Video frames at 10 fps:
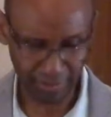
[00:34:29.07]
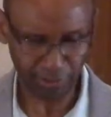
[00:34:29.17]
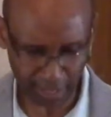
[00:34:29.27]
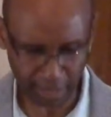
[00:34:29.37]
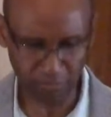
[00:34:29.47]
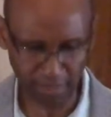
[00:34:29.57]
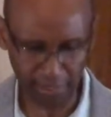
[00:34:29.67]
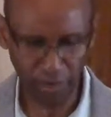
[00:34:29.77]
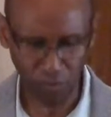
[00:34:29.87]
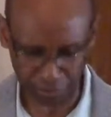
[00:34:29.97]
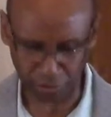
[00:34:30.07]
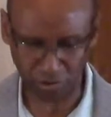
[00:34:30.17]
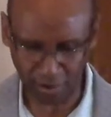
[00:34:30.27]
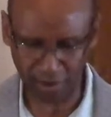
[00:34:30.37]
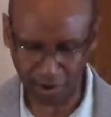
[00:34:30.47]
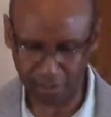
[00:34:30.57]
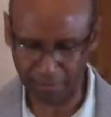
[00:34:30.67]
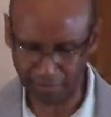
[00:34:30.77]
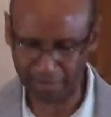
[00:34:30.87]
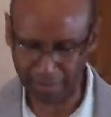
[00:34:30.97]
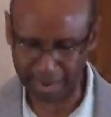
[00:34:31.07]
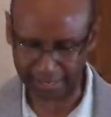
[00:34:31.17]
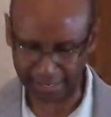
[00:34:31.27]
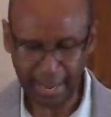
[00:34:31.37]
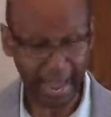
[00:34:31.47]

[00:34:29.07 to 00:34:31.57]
Tell me what's going on in my body.